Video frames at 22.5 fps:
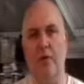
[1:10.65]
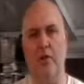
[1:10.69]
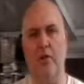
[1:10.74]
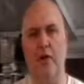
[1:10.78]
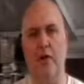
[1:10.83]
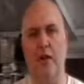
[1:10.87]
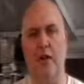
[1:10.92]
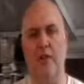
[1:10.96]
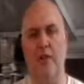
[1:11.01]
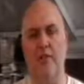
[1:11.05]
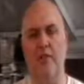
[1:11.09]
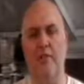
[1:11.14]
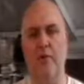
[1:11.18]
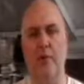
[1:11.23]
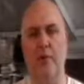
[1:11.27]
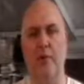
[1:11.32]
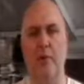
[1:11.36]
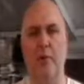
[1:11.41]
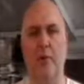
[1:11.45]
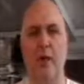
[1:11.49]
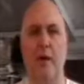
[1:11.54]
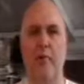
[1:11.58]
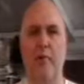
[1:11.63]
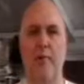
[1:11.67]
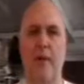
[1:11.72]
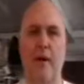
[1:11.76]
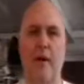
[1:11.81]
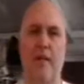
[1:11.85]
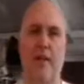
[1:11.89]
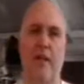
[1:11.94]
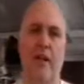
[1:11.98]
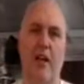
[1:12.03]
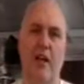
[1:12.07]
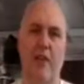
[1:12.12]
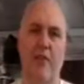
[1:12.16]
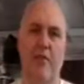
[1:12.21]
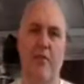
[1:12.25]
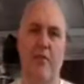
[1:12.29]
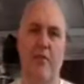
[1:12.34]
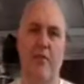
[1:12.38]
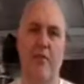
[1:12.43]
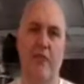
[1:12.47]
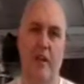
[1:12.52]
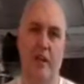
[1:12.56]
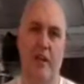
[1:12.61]
grains multiplied by a
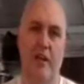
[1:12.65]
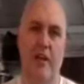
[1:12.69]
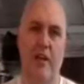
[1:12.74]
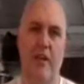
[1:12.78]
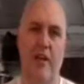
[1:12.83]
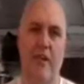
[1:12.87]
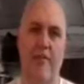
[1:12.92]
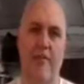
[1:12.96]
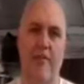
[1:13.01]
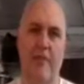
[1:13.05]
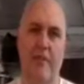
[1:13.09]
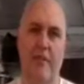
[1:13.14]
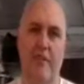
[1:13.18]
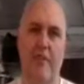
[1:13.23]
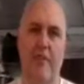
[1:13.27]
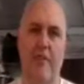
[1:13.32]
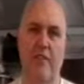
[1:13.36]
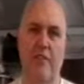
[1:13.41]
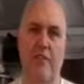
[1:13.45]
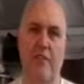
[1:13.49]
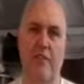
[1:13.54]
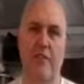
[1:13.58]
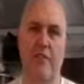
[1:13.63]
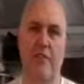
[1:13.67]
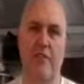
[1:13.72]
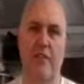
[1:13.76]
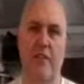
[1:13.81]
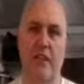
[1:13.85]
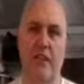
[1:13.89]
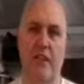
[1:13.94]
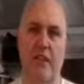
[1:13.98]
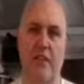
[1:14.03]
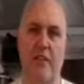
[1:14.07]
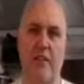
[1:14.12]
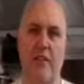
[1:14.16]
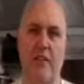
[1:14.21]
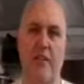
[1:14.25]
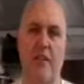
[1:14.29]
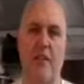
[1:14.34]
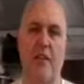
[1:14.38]
velocity of 1,050 feet per second